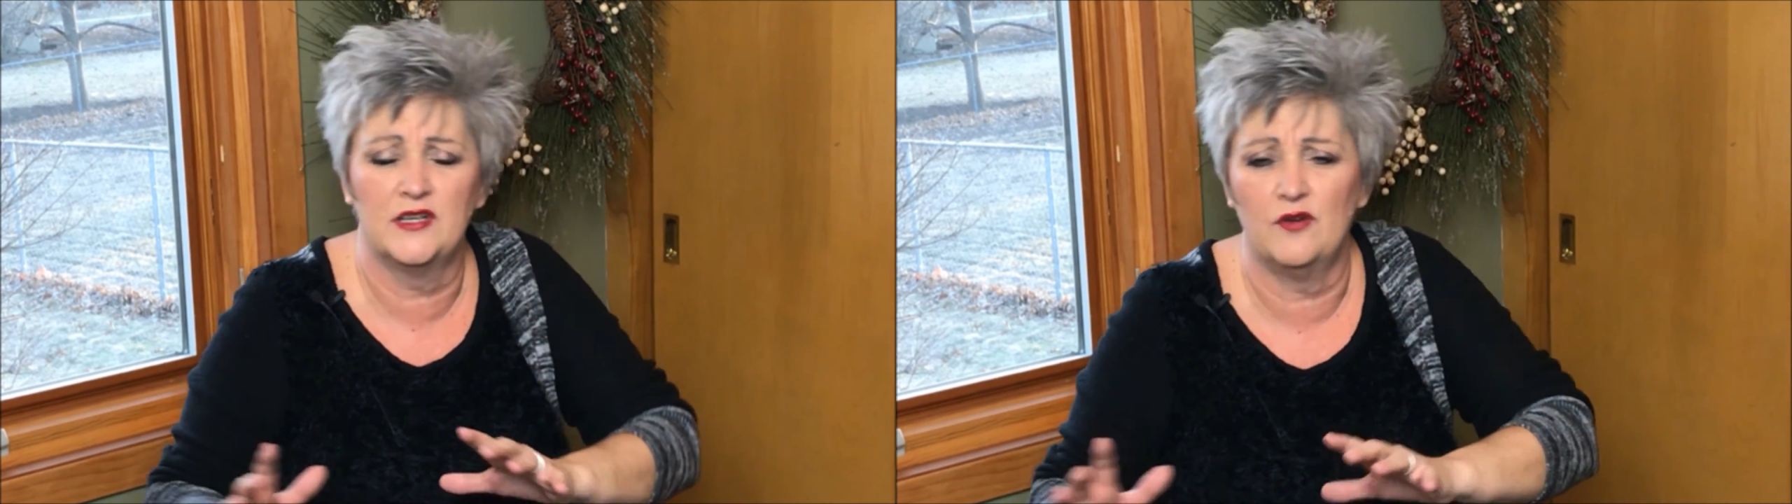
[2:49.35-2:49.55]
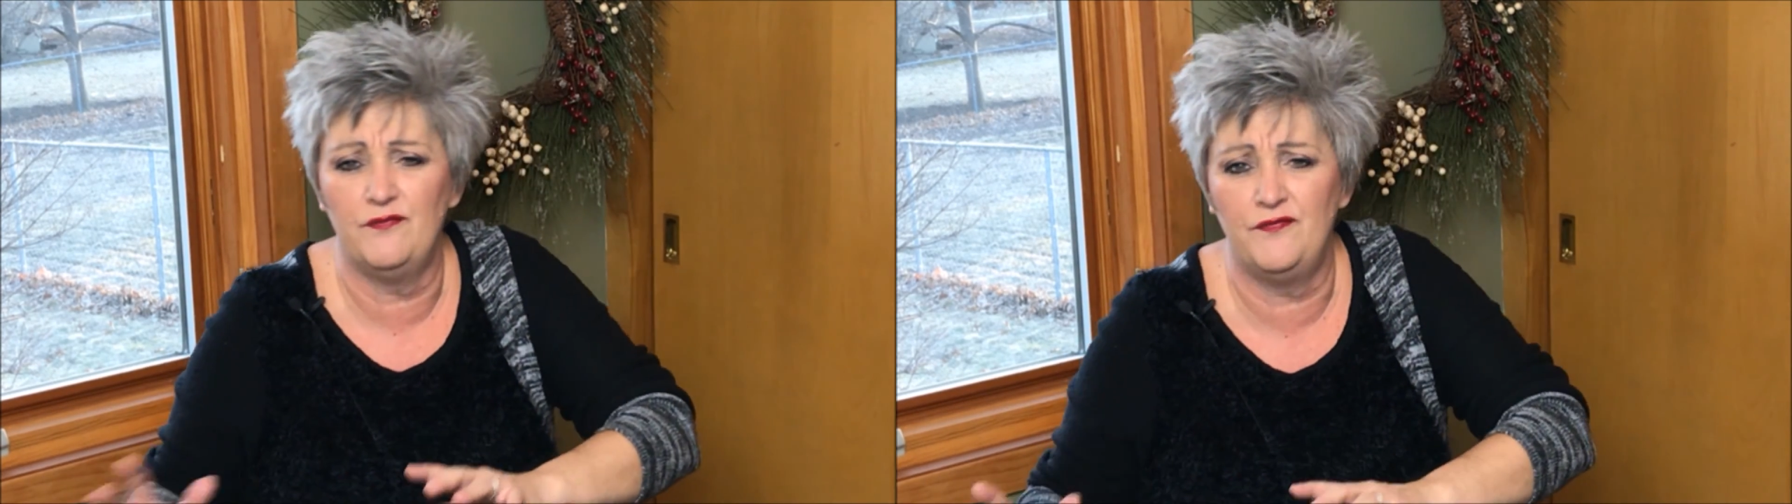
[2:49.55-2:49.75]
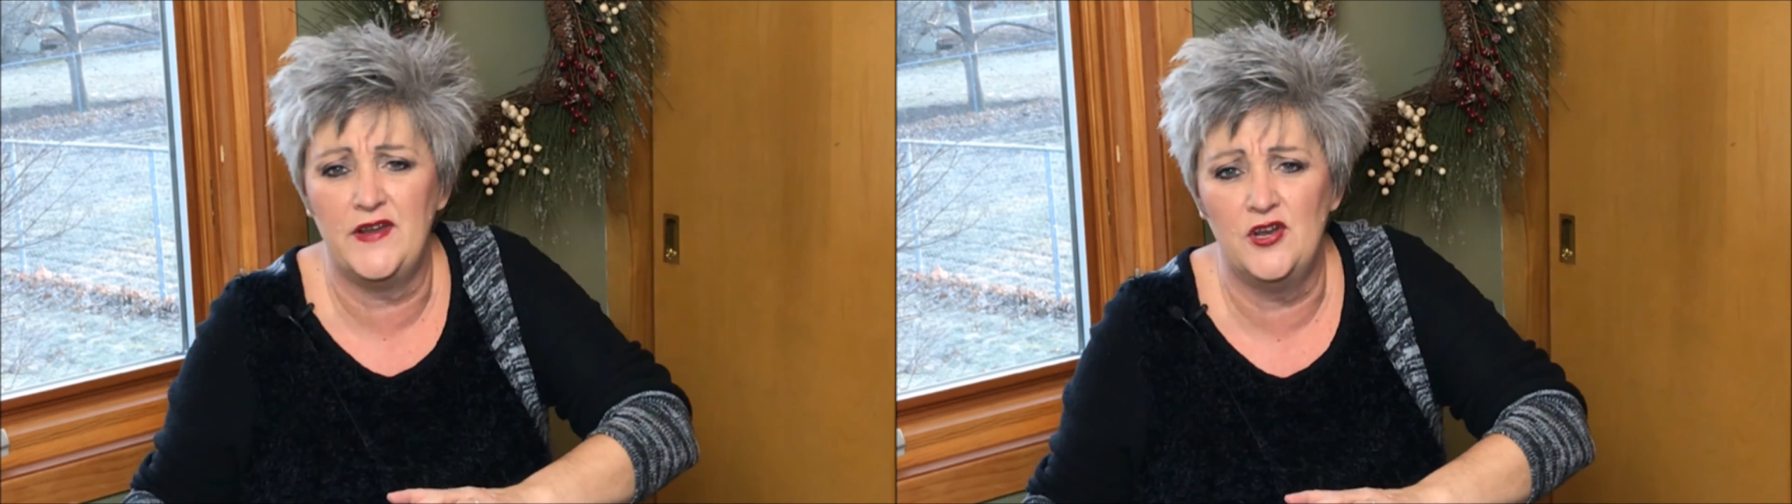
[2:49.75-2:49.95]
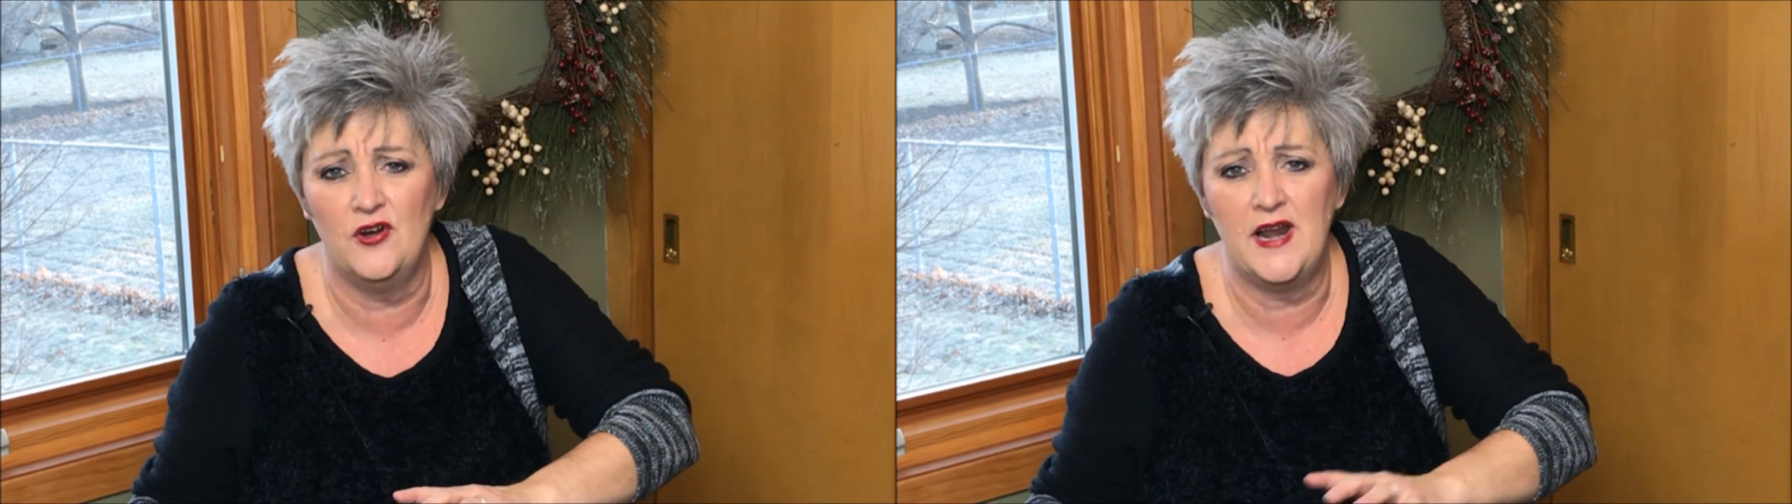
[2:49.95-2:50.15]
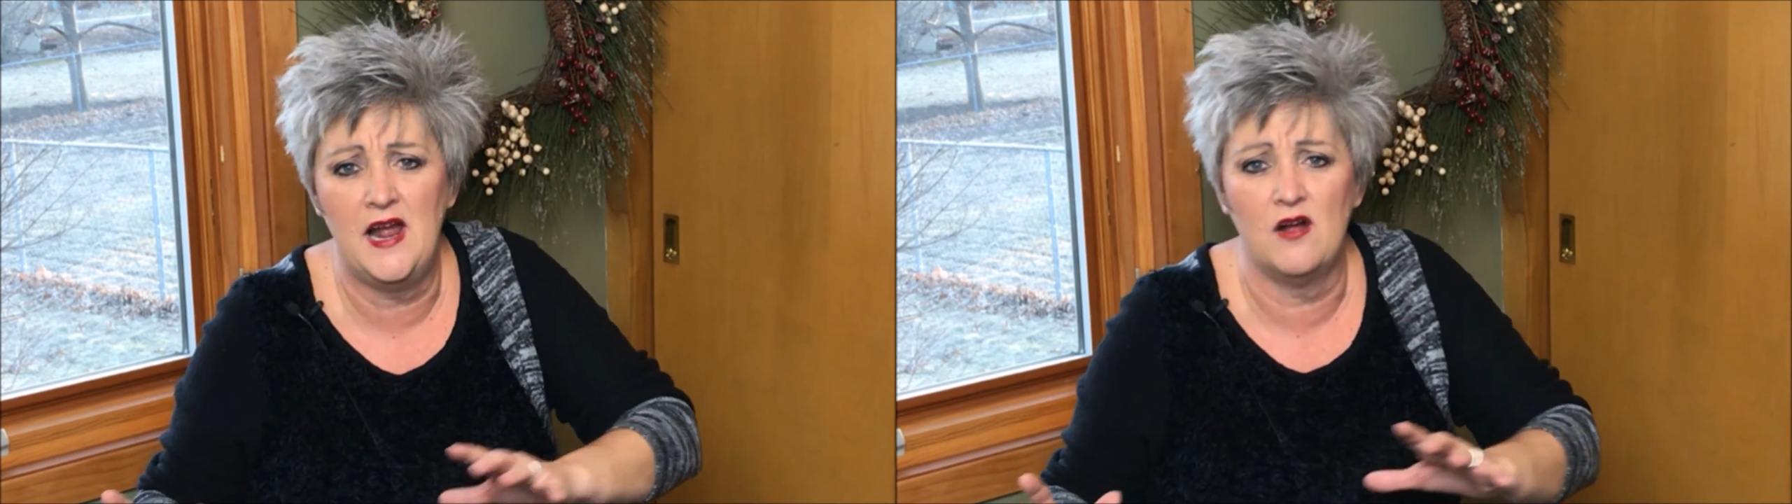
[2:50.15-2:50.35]
it or
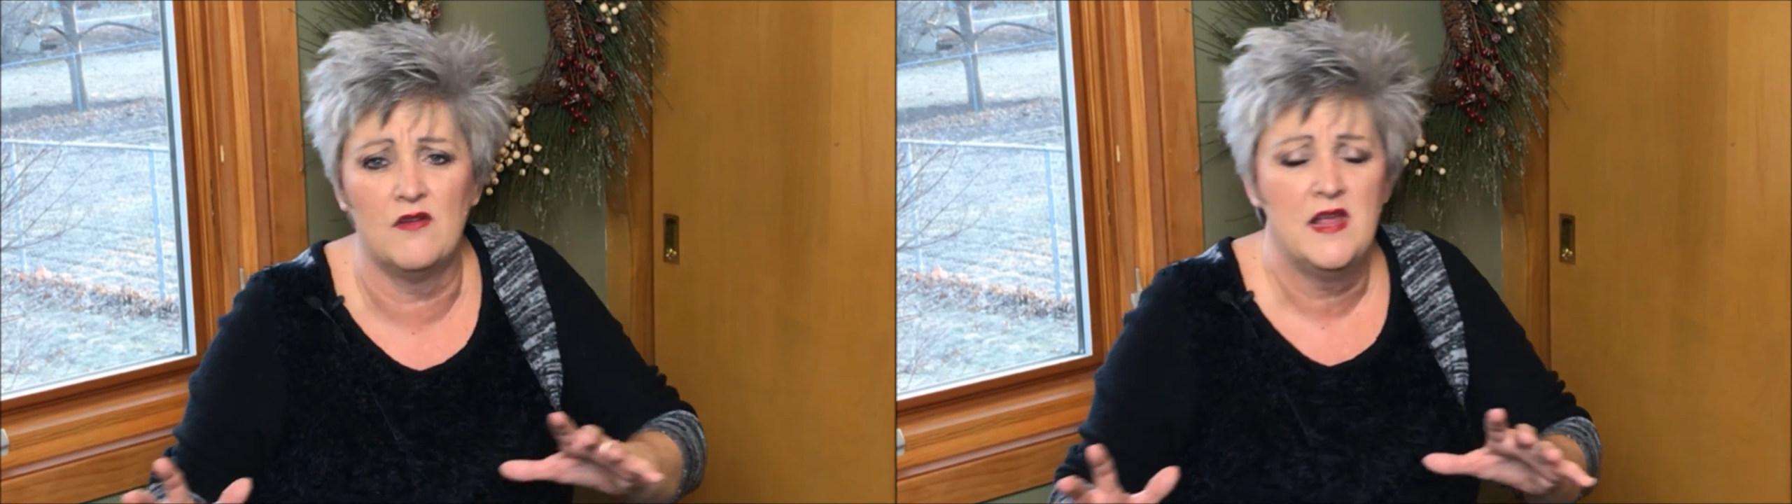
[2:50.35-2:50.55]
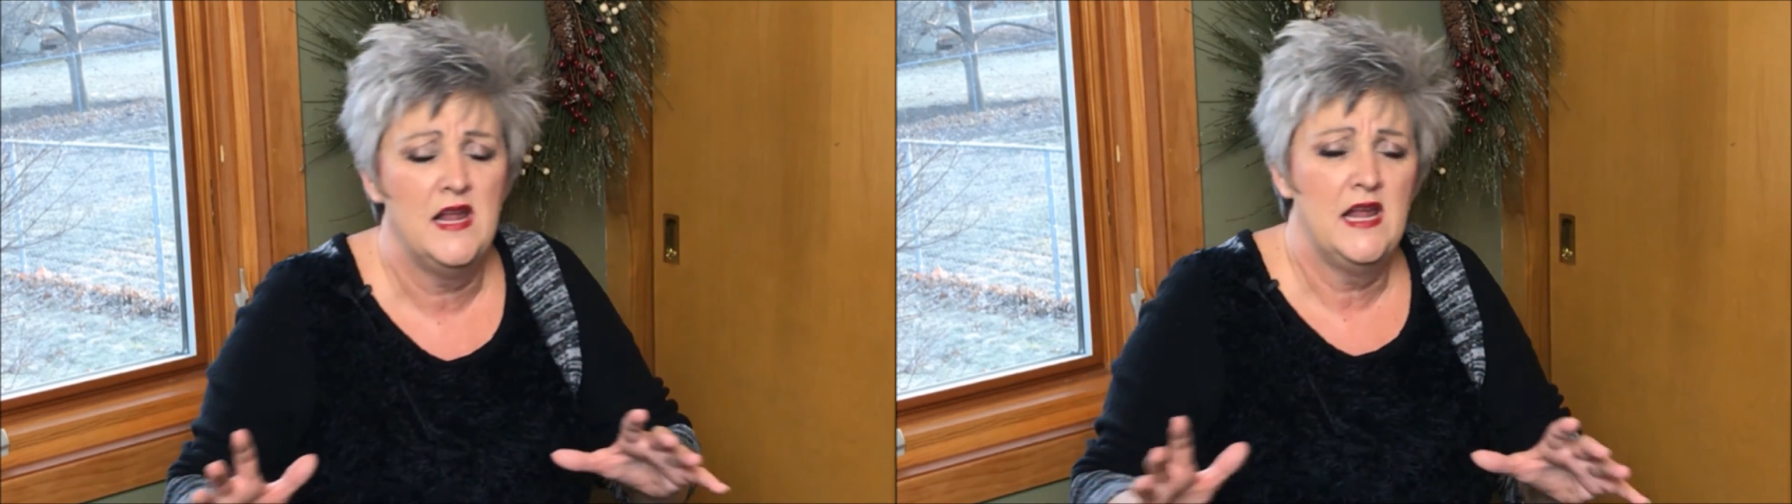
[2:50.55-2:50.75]
figure it out